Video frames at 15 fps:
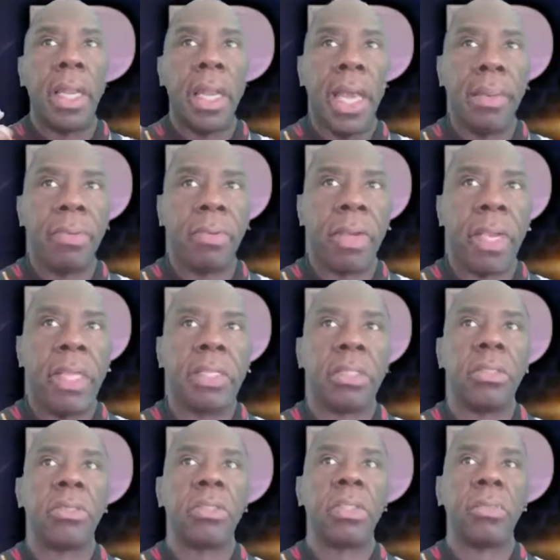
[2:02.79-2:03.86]

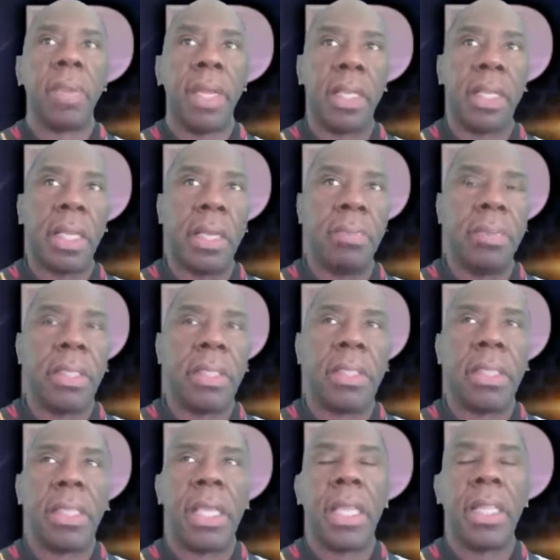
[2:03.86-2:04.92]
collaboration or somebody coming
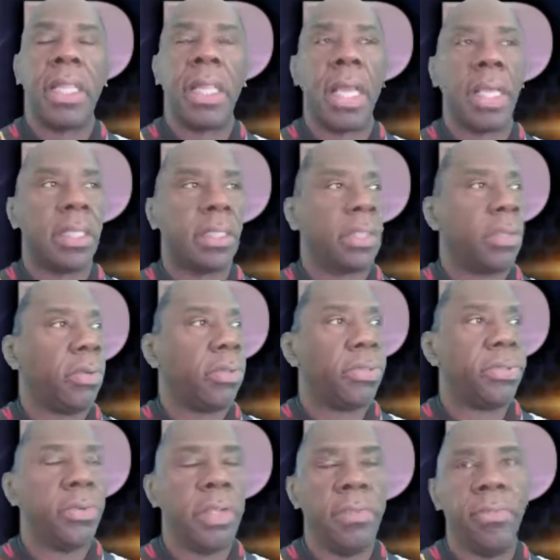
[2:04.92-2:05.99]
together, like a
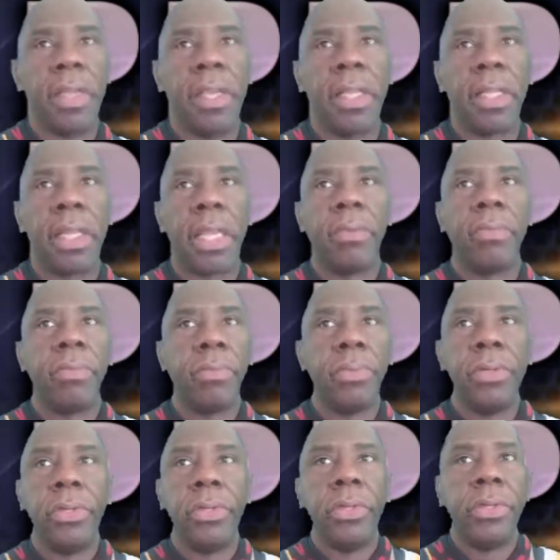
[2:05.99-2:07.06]
social event. Like,
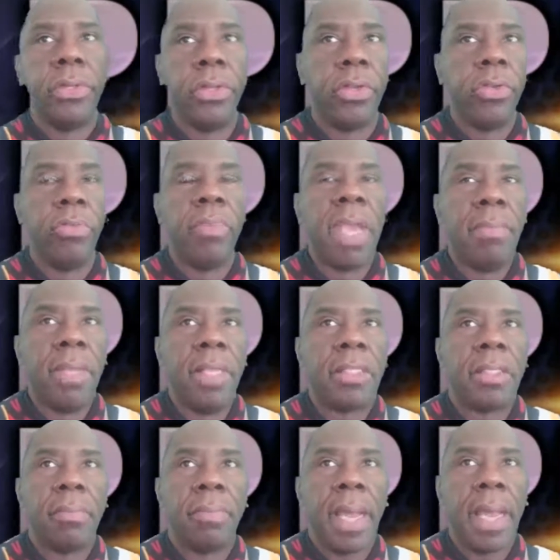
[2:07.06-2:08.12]
you know, you may meet
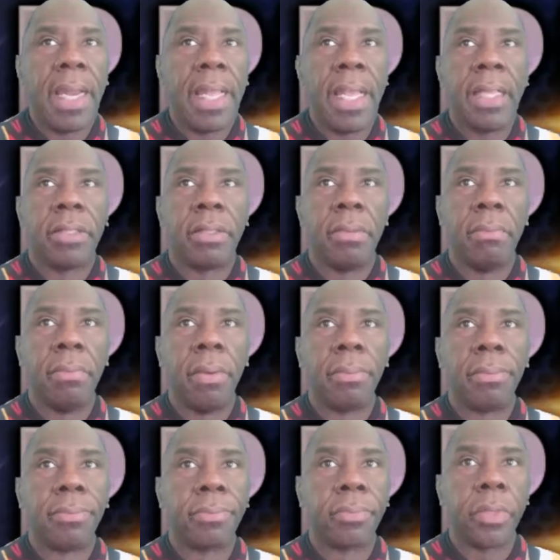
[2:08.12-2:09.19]
somebody at the
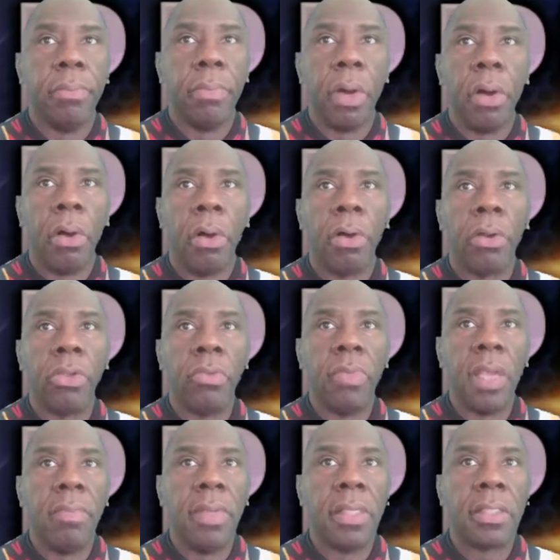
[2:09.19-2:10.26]
mall, you
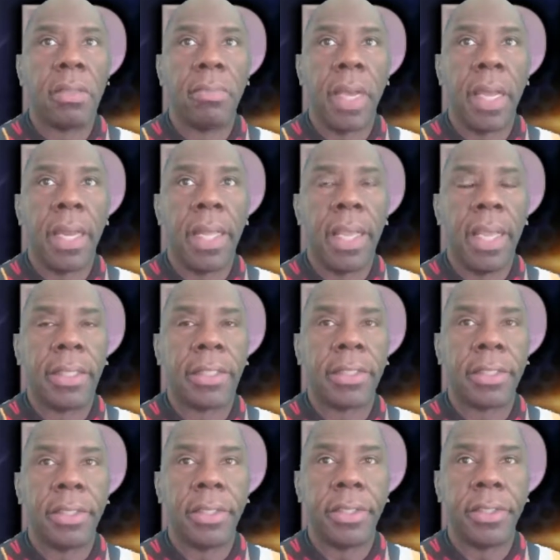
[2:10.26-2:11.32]
may meet somebody at
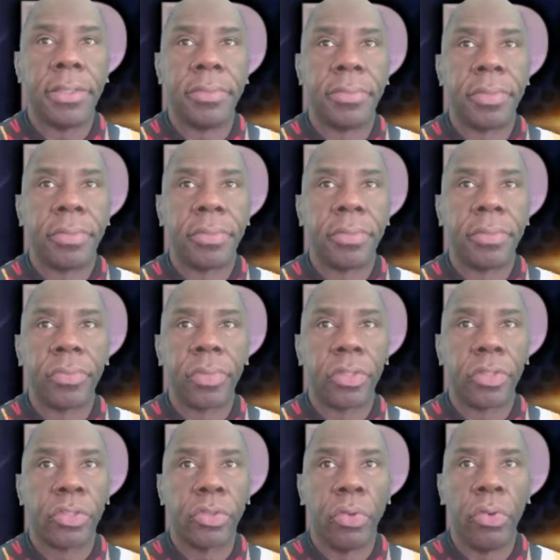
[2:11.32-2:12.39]
the
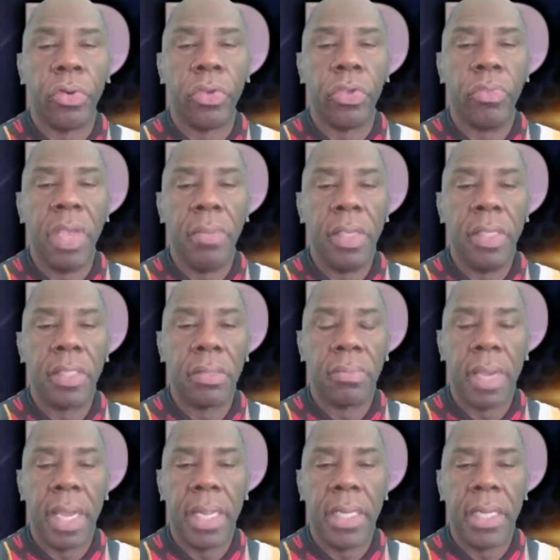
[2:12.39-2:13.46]
store, you may meet
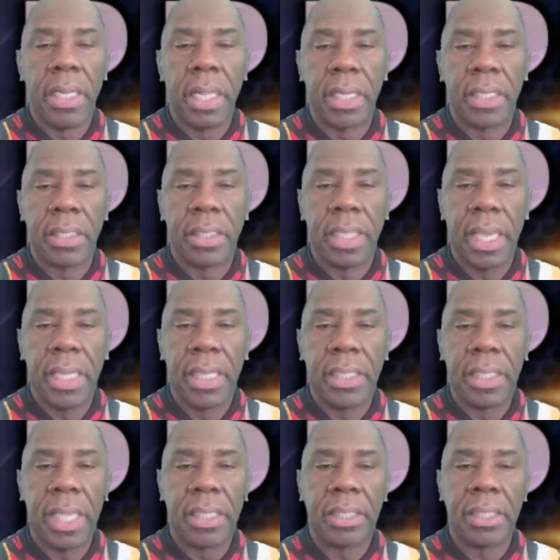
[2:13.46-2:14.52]
somebody in another
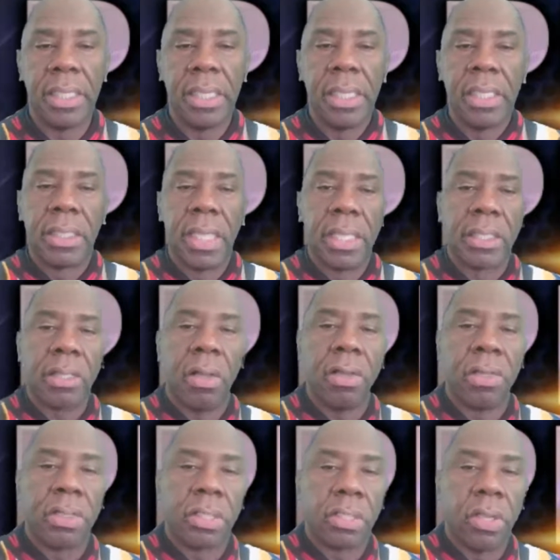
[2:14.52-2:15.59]
setting. That's
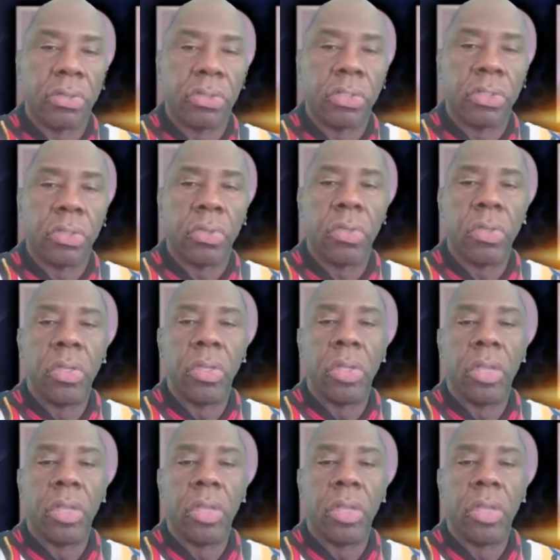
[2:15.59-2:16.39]
called a social